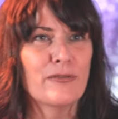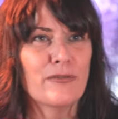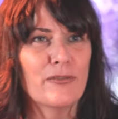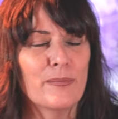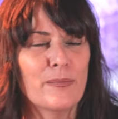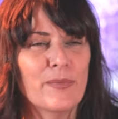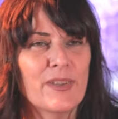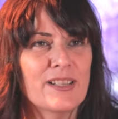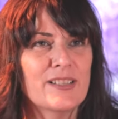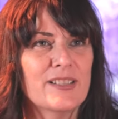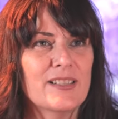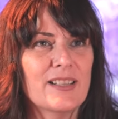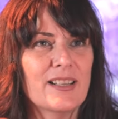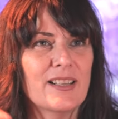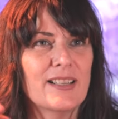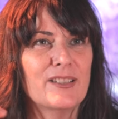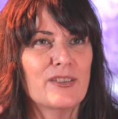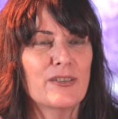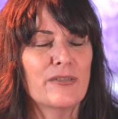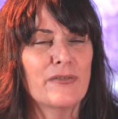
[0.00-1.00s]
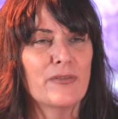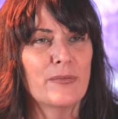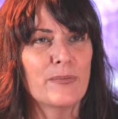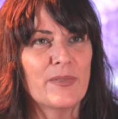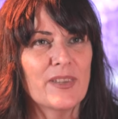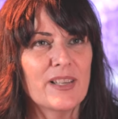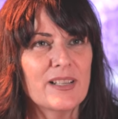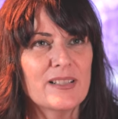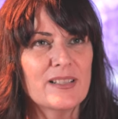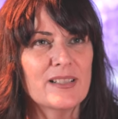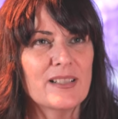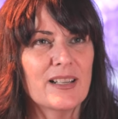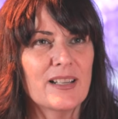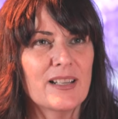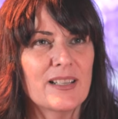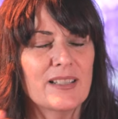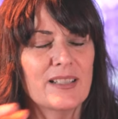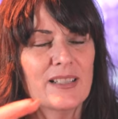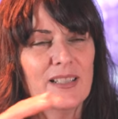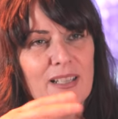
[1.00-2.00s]
or from this side or from this
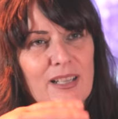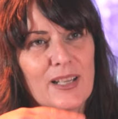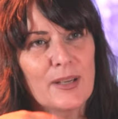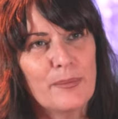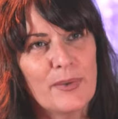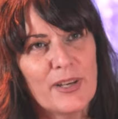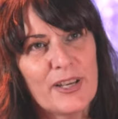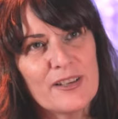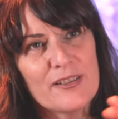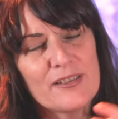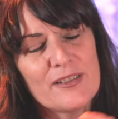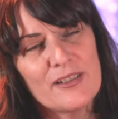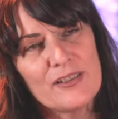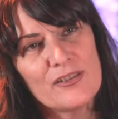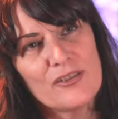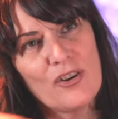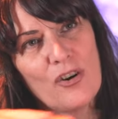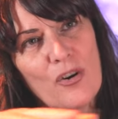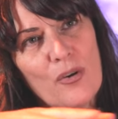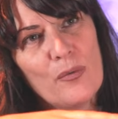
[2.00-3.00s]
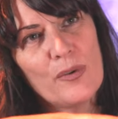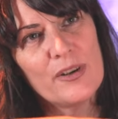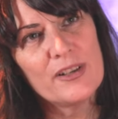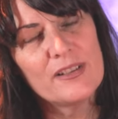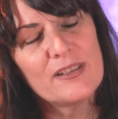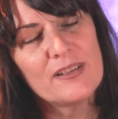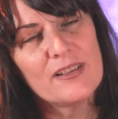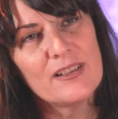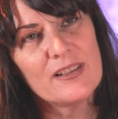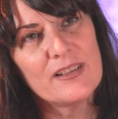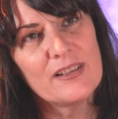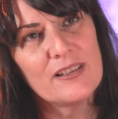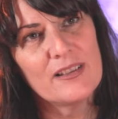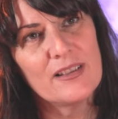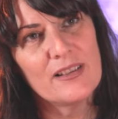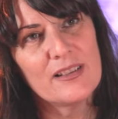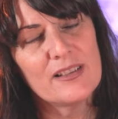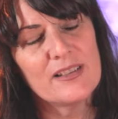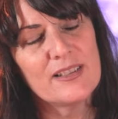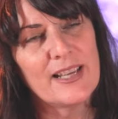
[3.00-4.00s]
side because there's always the,
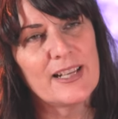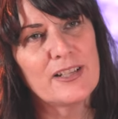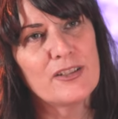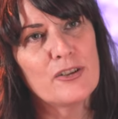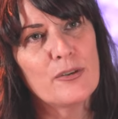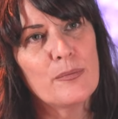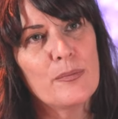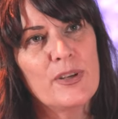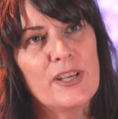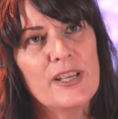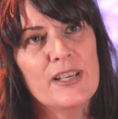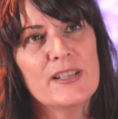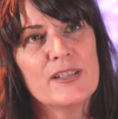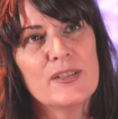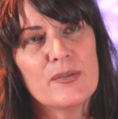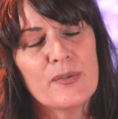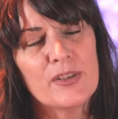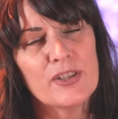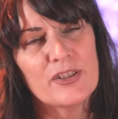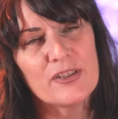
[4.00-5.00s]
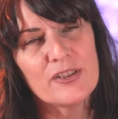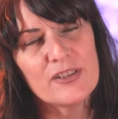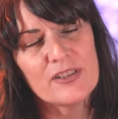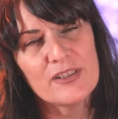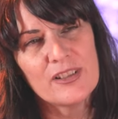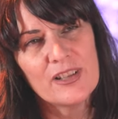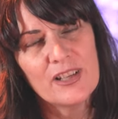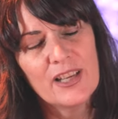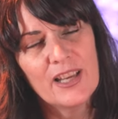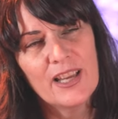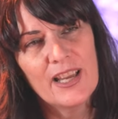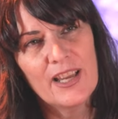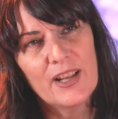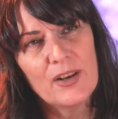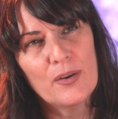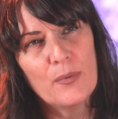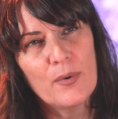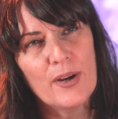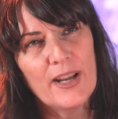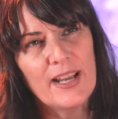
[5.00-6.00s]
the centerpiece, which is
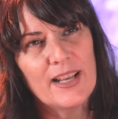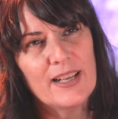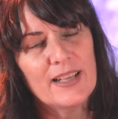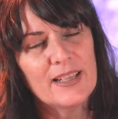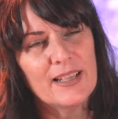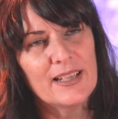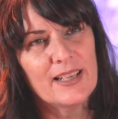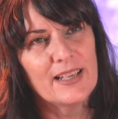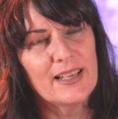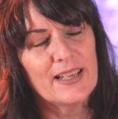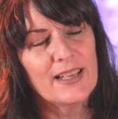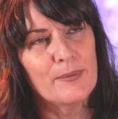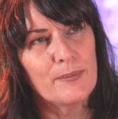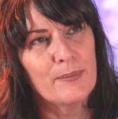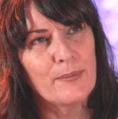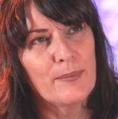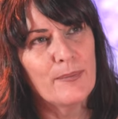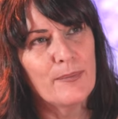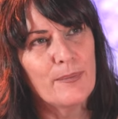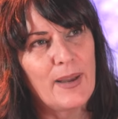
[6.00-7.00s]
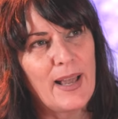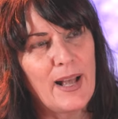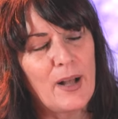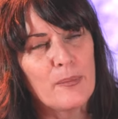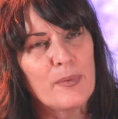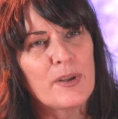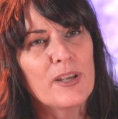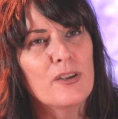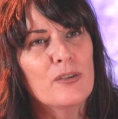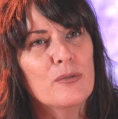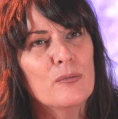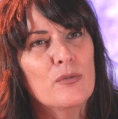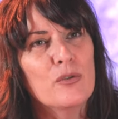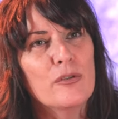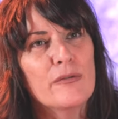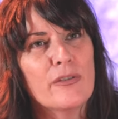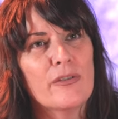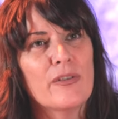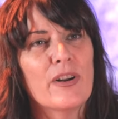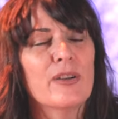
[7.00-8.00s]
in a way like helping you
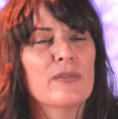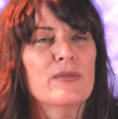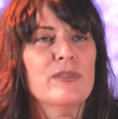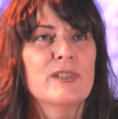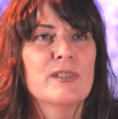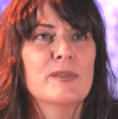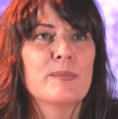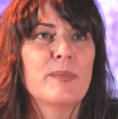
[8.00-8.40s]
move around the